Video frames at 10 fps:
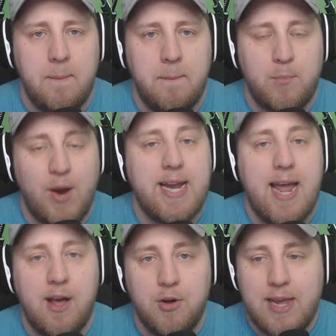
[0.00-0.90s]
Right
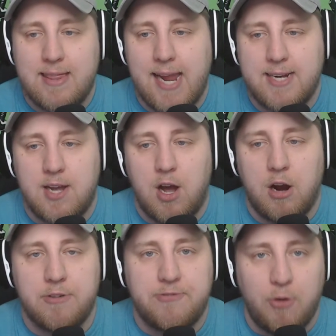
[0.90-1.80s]
now, Atlanta
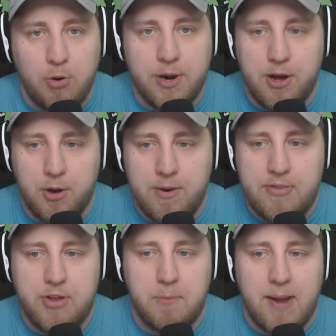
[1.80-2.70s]
are 4-0
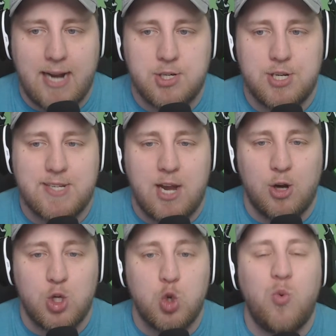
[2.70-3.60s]
in their matches and
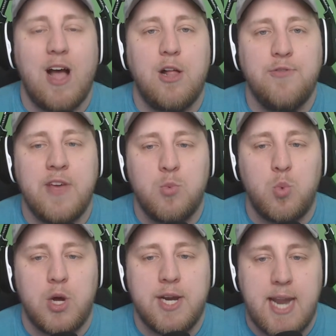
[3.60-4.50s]
are
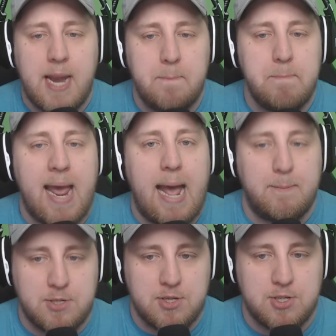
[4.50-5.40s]
12-1 in
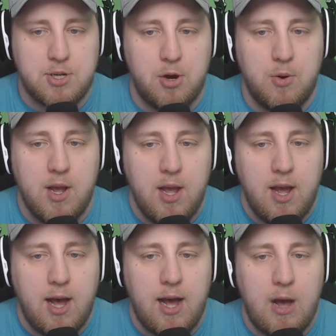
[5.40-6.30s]
maps. So
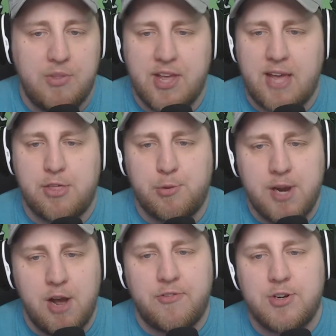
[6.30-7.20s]
what they got, the
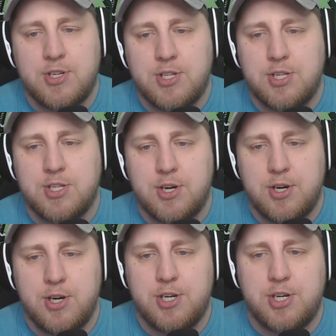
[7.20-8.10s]
3-0 versus the
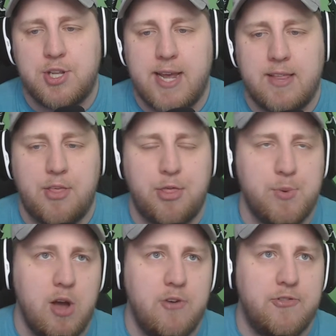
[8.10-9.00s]
Surge, they got the
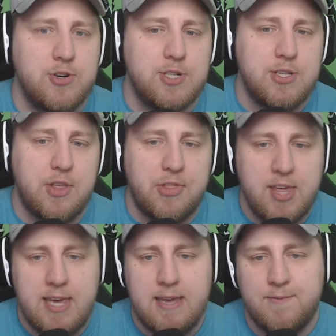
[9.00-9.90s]
3-0 versus the
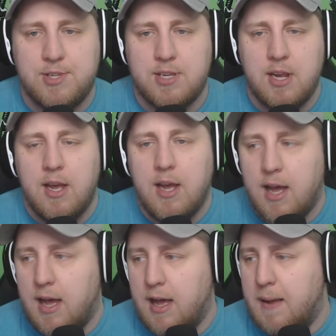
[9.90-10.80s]
Thieves.
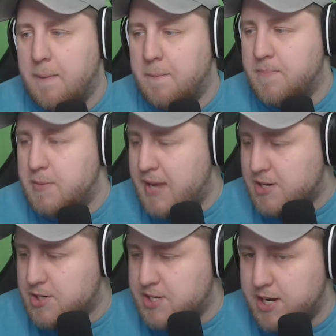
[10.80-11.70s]
Let me
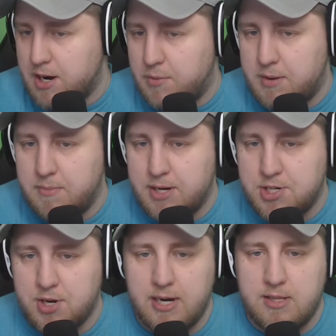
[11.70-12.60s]
actually see here. I want to make
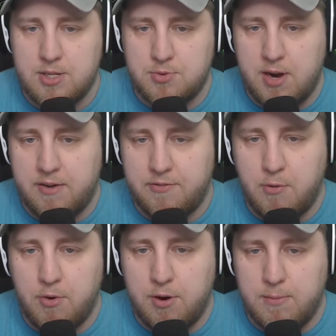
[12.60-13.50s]
sure I get this right
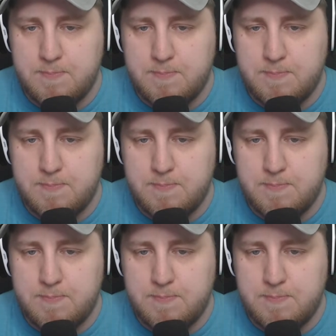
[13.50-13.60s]
for